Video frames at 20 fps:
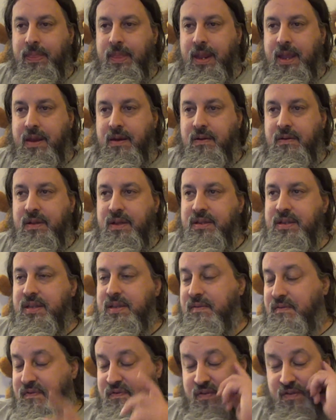You know, this
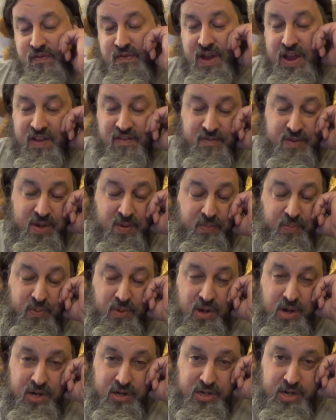is a five-minute
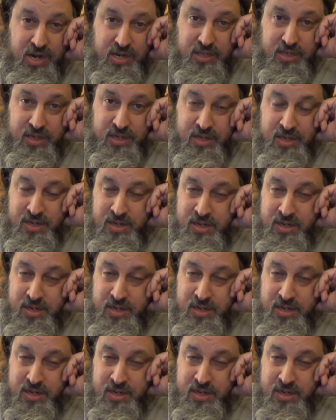project,